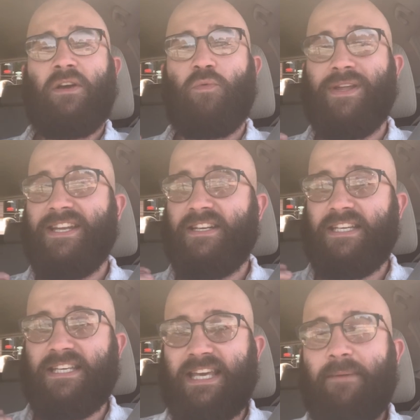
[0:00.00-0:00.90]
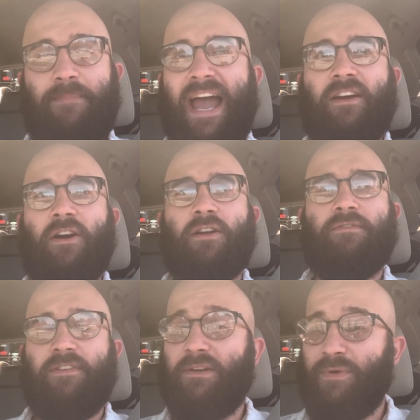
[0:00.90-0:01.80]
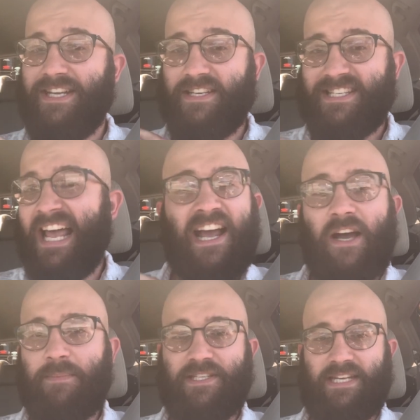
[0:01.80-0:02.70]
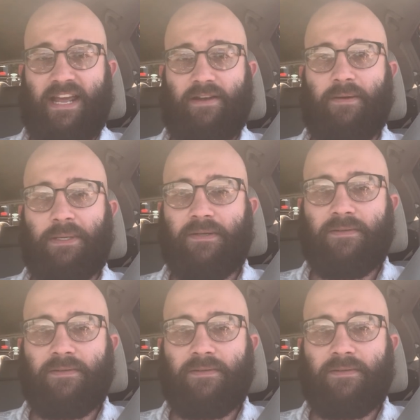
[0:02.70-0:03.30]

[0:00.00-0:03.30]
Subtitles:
We need to get back on our feet. We need to sack up and stand up.